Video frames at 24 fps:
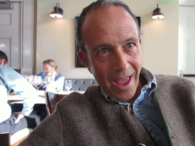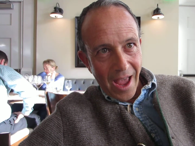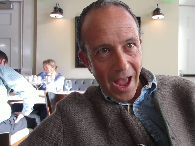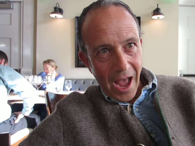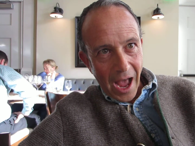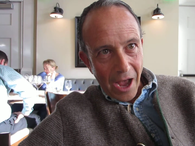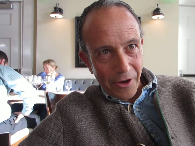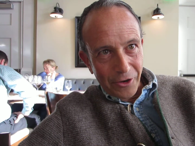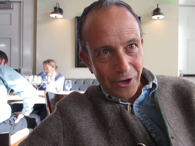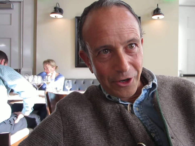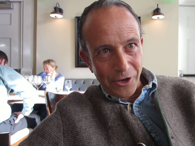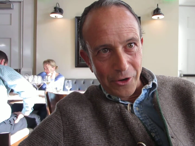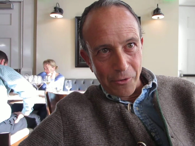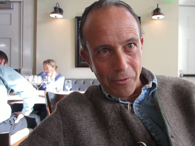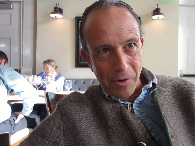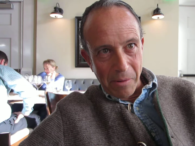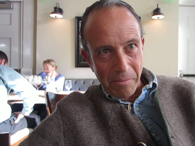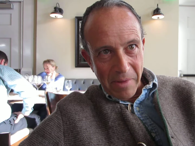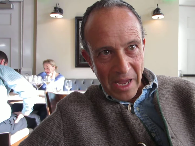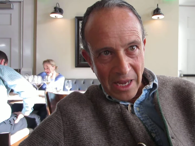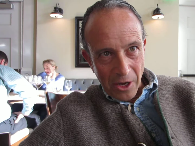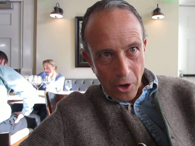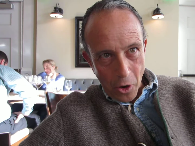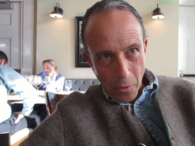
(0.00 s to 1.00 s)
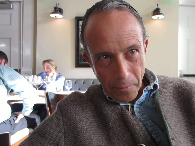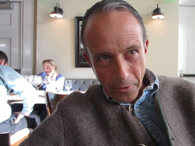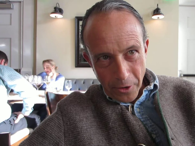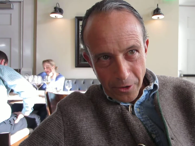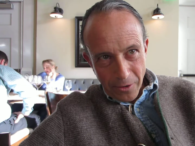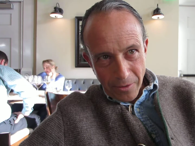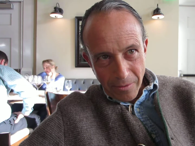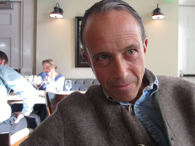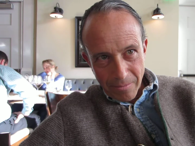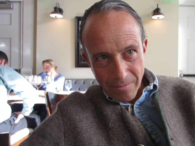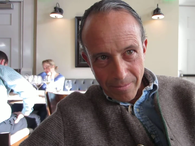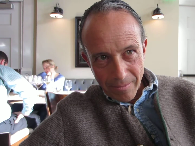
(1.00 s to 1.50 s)
How can you remain
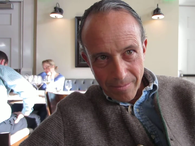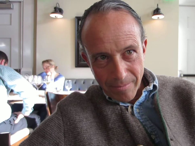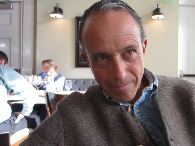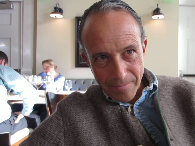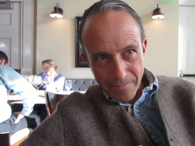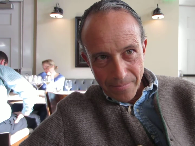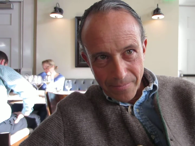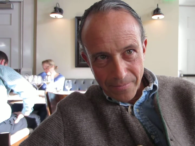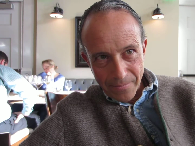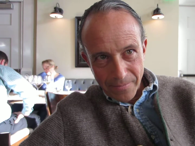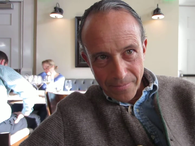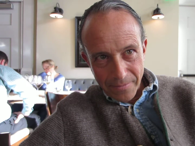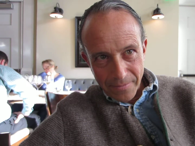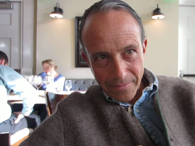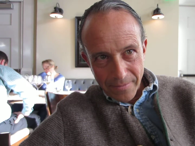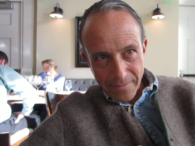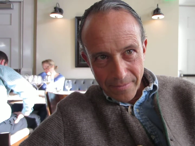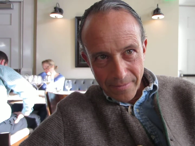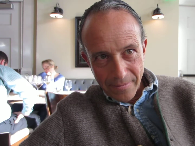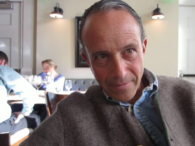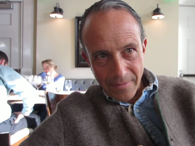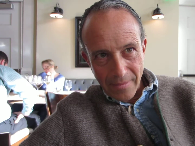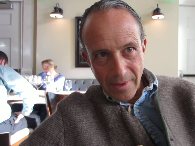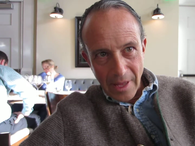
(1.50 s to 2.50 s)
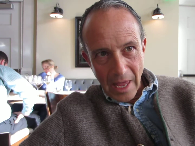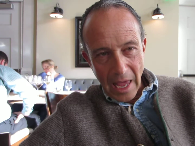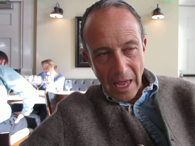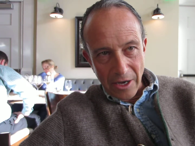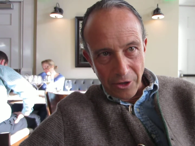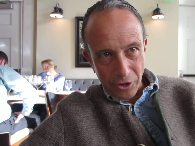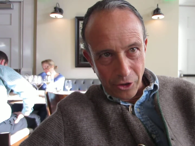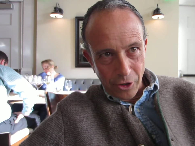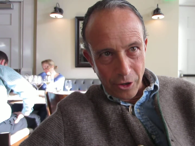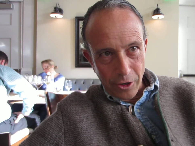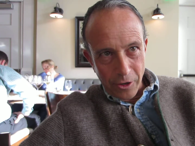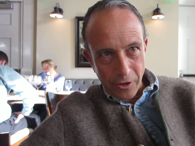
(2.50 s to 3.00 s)
open
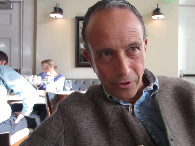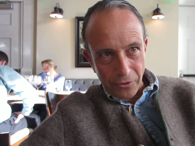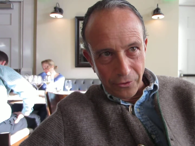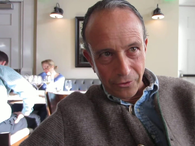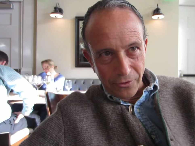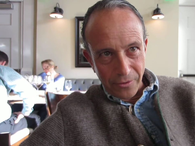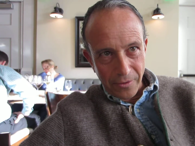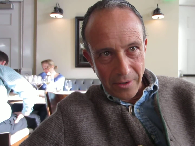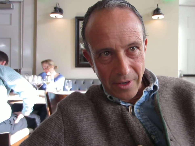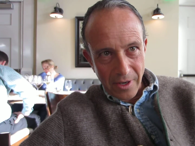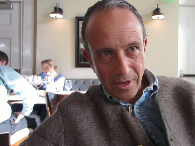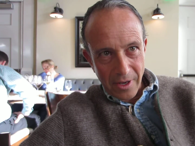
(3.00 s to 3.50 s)
and curious?